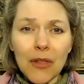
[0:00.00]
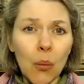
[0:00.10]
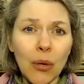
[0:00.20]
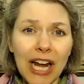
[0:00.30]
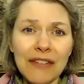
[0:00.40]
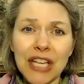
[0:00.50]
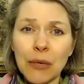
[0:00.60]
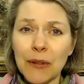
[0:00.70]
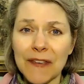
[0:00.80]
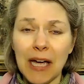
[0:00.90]
what I've done
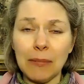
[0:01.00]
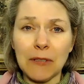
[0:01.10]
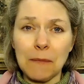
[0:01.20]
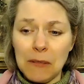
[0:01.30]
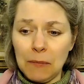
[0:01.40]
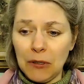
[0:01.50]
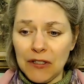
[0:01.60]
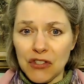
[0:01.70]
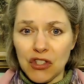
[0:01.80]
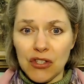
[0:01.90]
with a couple of people
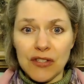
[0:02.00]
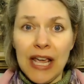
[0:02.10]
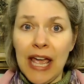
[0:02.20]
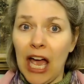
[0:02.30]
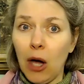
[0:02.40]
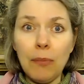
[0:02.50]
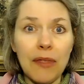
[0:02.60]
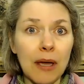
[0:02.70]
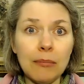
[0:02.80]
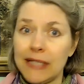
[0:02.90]
is just help
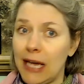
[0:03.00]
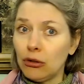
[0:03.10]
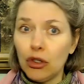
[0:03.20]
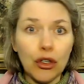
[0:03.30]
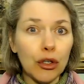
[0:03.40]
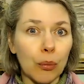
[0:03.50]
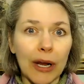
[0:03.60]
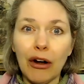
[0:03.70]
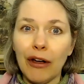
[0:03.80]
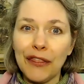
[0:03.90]
them download it
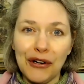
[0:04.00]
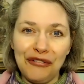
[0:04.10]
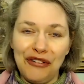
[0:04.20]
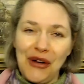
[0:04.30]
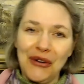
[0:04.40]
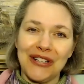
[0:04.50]
right on their phone.